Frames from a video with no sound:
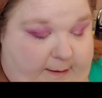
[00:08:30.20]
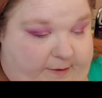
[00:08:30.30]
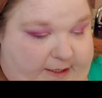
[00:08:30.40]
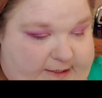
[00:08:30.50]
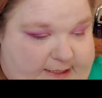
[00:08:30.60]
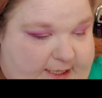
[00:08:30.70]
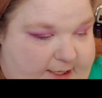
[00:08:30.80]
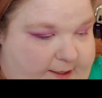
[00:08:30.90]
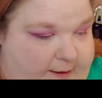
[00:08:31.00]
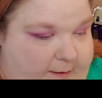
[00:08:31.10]
I'm going to
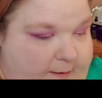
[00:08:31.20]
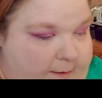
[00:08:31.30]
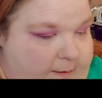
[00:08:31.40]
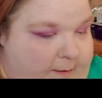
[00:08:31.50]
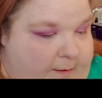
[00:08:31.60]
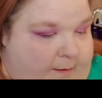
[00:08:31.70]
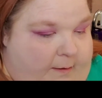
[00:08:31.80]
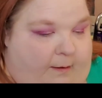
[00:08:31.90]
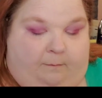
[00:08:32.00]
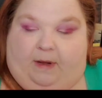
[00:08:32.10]
take
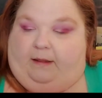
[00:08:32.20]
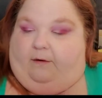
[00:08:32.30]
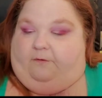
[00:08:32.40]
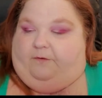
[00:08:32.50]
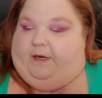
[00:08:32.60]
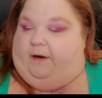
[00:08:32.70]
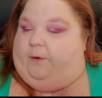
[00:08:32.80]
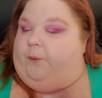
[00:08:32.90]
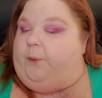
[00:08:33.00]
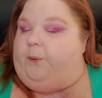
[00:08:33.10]
my little
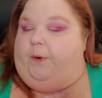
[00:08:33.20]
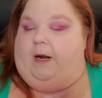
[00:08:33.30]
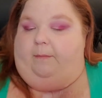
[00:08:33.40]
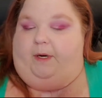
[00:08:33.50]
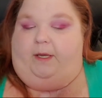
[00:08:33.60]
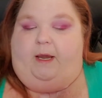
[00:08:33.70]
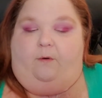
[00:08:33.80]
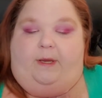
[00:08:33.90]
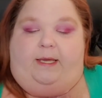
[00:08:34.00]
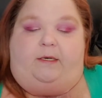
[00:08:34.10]
finger and I'm going to
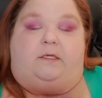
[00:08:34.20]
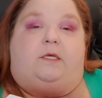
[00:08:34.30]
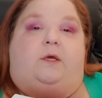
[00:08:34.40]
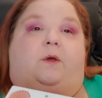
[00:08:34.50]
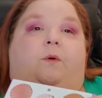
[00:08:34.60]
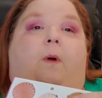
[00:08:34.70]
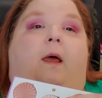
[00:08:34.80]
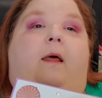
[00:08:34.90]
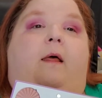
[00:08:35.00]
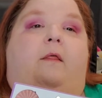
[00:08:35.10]
go into
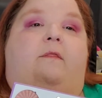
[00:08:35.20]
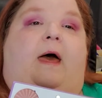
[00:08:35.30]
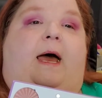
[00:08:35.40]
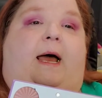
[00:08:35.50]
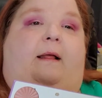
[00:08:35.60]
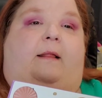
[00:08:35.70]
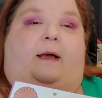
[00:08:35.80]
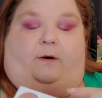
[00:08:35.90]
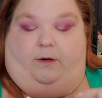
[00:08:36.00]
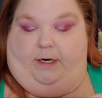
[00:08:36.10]
the
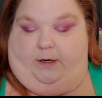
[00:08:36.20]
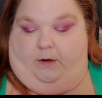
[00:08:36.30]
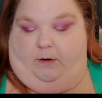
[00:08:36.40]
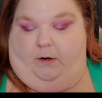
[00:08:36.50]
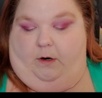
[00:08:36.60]
highlighter here.